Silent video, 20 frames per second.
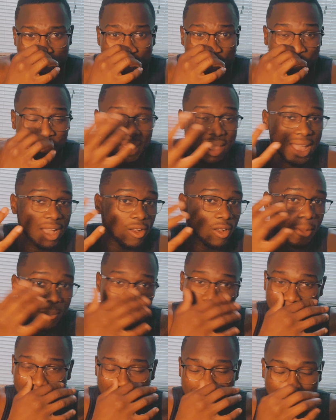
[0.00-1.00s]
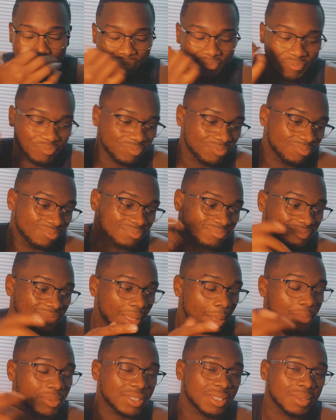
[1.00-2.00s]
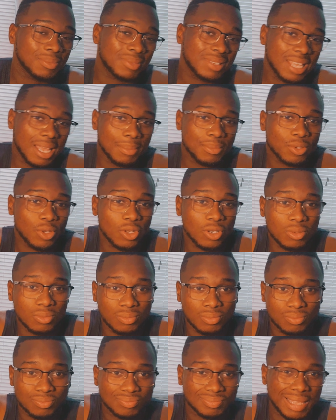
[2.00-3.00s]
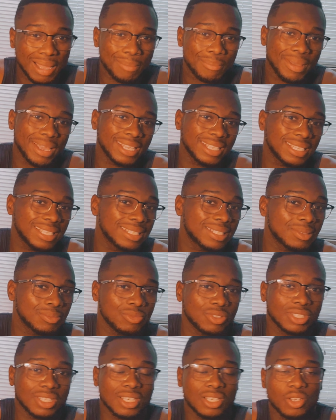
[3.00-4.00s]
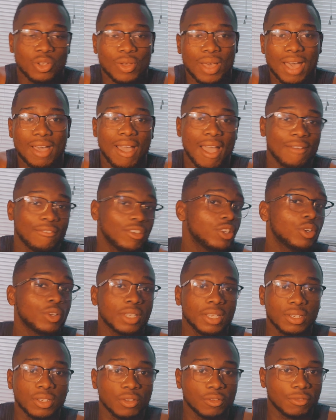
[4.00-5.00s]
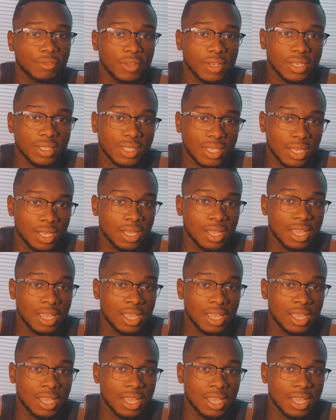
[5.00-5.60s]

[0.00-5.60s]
Now, I mean, I'm sometimes on them. I might get some shit going. I really don't get no fucks.